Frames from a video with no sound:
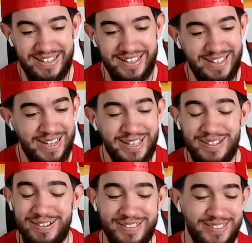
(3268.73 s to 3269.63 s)

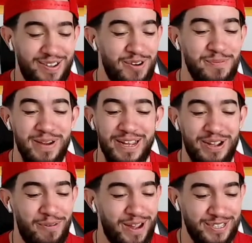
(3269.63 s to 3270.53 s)
There's so many
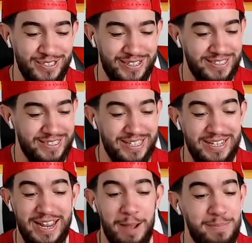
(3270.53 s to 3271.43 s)
questions. The
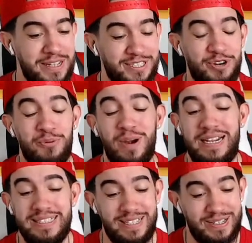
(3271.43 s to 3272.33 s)
depth is
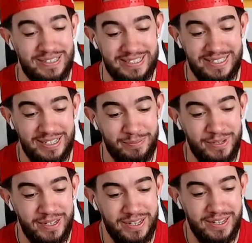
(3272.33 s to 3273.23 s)
crazy on this
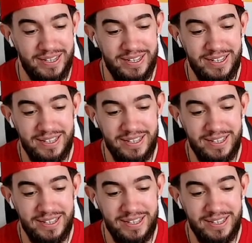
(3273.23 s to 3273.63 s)
team.